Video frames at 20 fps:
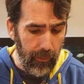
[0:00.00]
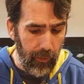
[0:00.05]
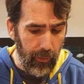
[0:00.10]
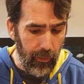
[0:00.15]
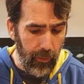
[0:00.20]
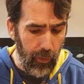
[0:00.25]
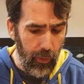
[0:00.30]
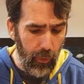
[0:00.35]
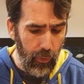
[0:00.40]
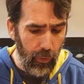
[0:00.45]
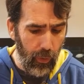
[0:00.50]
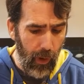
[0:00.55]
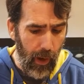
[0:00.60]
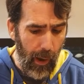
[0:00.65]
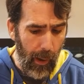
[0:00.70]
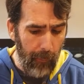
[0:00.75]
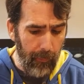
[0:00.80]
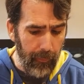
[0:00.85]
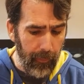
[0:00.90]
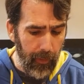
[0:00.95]
It's a
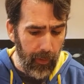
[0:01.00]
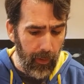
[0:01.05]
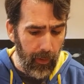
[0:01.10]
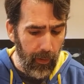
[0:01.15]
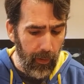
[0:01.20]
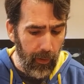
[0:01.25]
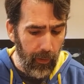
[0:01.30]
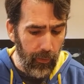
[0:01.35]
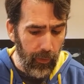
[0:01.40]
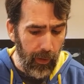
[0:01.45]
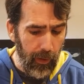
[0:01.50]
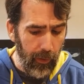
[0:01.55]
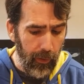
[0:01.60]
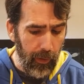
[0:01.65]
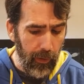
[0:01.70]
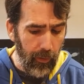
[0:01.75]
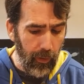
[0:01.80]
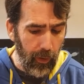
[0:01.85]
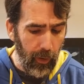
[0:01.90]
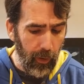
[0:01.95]
2-drop. Chandra
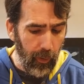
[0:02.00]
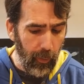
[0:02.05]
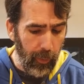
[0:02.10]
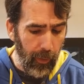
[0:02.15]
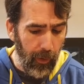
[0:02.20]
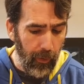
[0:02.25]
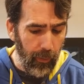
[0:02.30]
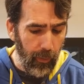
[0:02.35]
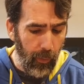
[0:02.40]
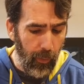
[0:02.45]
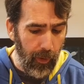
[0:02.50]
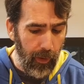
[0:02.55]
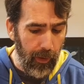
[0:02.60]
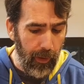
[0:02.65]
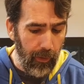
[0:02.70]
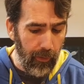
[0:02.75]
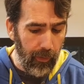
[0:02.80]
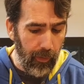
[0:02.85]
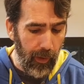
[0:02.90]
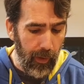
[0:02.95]
creature gets +1 and
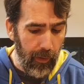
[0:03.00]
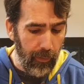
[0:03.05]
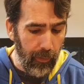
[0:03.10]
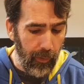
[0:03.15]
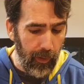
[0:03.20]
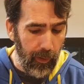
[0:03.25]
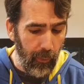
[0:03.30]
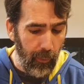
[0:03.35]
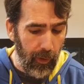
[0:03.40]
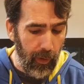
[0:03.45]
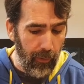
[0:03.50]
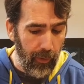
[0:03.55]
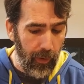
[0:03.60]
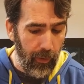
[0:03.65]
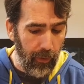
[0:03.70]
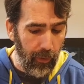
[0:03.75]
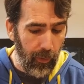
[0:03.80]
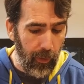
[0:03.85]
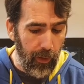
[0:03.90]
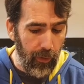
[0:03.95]
has lifelink. Whenever
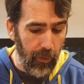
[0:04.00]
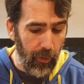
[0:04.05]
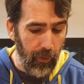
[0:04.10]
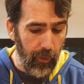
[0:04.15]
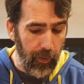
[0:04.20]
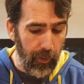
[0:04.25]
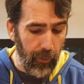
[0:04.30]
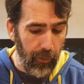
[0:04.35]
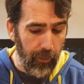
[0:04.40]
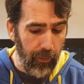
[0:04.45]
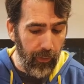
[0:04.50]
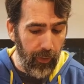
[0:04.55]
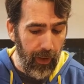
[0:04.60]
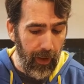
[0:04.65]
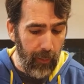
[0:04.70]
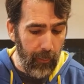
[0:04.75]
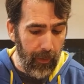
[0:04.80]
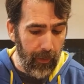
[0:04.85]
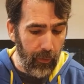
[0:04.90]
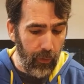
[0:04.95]
this creature deals
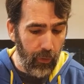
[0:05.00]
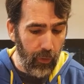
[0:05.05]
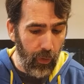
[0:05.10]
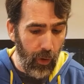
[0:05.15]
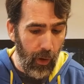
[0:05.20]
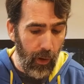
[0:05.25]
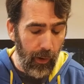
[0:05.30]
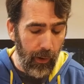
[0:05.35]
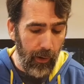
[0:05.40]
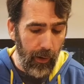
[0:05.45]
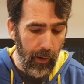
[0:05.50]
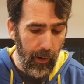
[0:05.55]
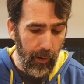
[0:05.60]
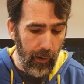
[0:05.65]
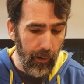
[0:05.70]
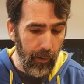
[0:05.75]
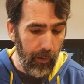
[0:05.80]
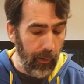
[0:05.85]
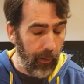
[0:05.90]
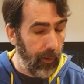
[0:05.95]
damage, draw a
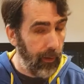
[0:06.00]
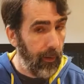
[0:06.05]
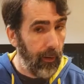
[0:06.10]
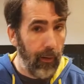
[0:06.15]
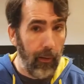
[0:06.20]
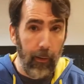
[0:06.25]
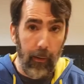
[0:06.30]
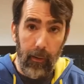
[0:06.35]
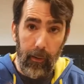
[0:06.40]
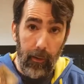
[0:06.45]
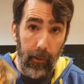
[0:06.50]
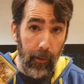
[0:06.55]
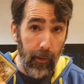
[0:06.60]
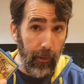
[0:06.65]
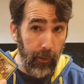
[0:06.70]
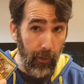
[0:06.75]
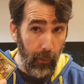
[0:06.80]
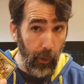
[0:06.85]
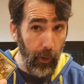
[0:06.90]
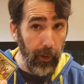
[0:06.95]
card.
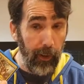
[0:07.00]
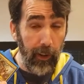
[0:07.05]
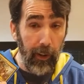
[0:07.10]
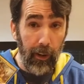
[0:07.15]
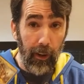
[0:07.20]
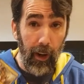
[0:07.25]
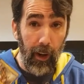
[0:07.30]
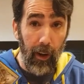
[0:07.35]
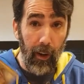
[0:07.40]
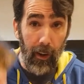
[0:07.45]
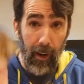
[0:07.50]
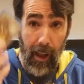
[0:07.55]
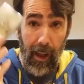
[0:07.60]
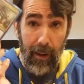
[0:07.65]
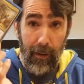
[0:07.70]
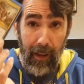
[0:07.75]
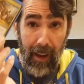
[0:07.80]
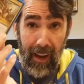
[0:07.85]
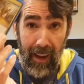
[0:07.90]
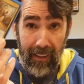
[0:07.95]
It's a really good card.
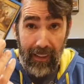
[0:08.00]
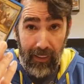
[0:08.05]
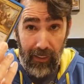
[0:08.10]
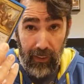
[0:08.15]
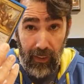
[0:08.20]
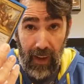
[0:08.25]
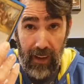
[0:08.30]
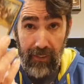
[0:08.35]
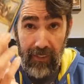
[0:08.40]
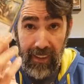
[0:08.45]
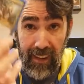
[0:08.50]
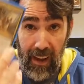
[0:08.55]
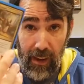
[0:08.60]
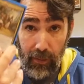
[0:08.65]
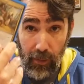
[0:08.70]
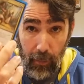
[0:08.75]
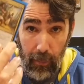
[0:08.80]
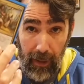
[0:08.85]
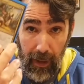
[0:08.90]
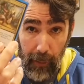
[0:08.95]
I had this. I've
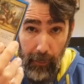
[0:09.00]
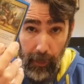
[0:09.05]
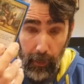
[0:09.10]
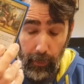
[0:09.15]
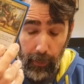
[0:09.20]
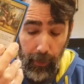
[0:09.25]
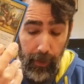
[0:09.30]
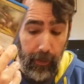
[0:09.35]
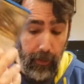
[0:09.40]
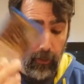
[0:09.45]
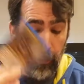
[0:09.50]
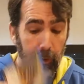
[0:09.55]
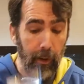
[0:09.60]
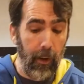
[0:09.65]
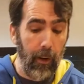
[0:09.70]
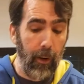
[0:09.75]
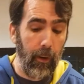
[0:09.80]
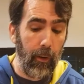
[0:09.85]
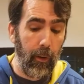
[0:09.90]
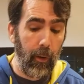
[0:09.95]
never been able to play this
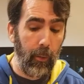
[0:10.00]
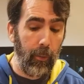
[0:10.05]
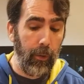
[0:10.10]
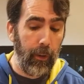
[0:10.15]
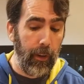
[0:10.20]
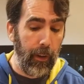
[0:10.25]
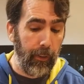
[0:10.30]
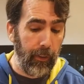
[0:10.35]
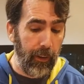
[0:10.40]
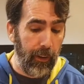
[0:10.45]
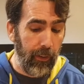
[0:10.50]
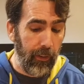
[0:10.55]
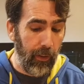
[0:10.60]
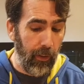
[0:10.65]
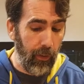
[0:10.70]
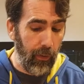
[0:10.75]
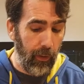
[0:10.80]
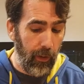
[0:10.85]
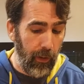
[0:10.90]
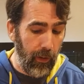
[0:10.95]
card. Hopefully that's going to
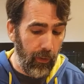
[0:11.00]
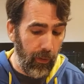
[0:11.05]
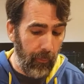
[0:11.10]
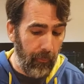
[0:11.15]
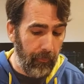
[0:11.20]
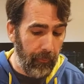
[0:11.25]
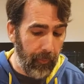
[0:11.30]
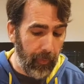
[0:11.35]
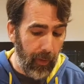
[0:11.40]
start changing.